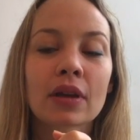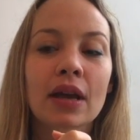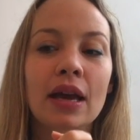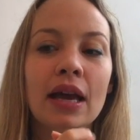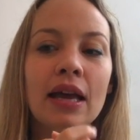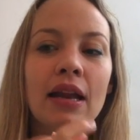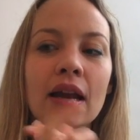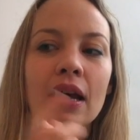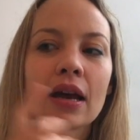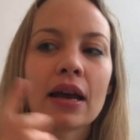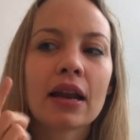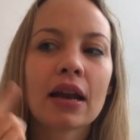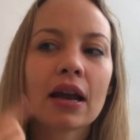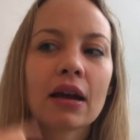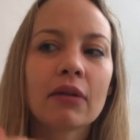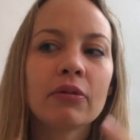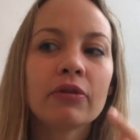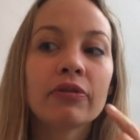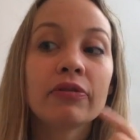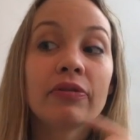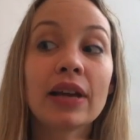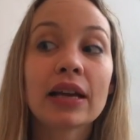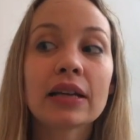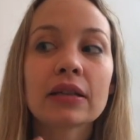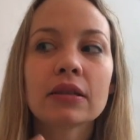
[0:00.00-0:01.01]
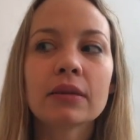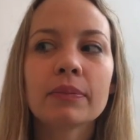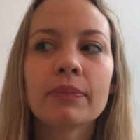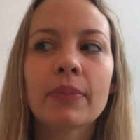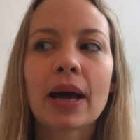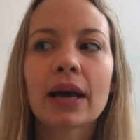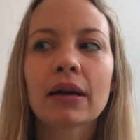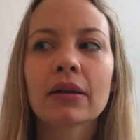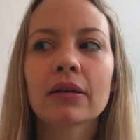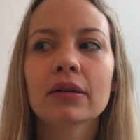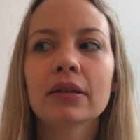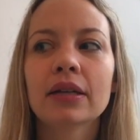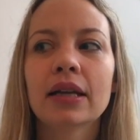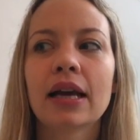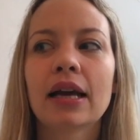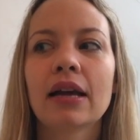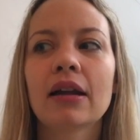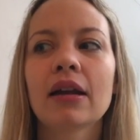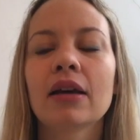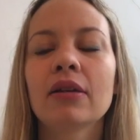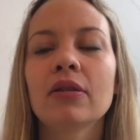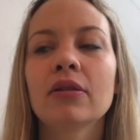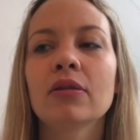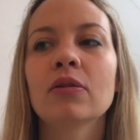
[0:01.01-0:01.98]
I reflected back on it
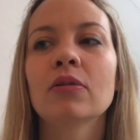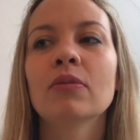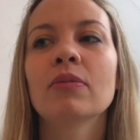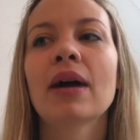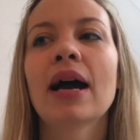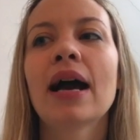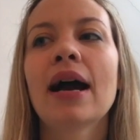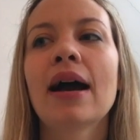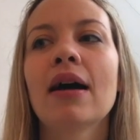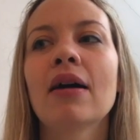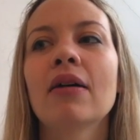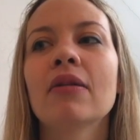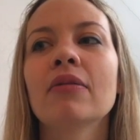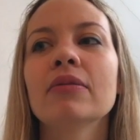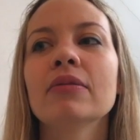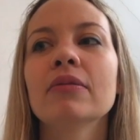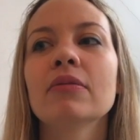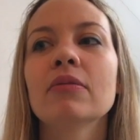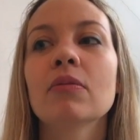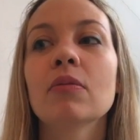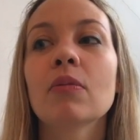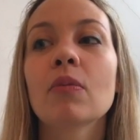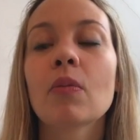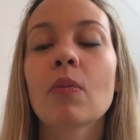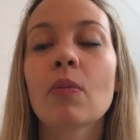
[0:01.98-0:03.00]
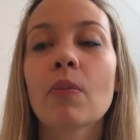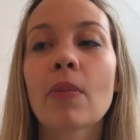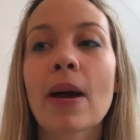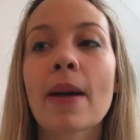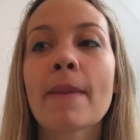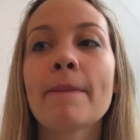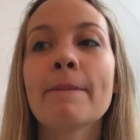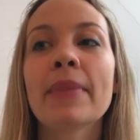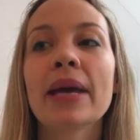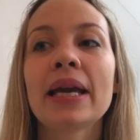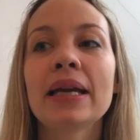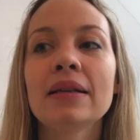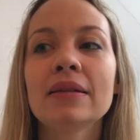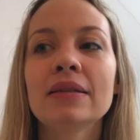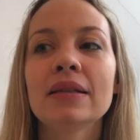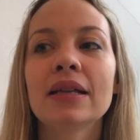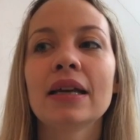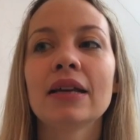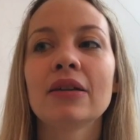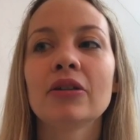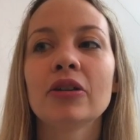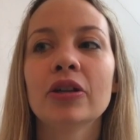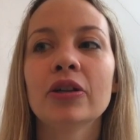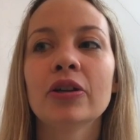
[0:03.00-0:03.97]
and I thought, wow,
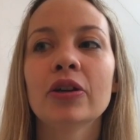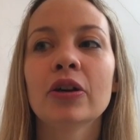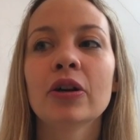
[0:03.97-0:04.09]
amazing.